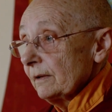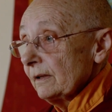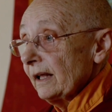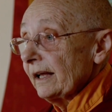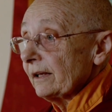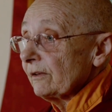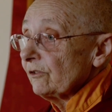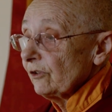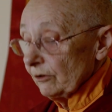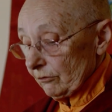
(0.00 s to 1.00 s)

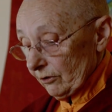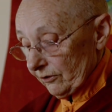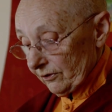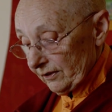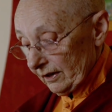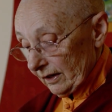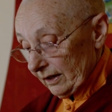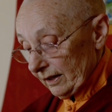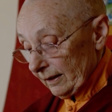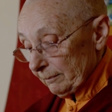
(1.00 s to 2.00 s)
like
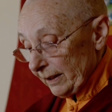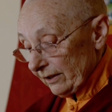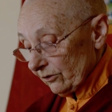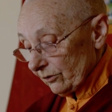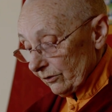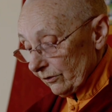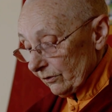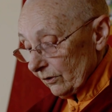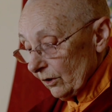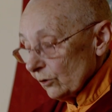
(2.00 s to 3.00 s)
generosity and patience,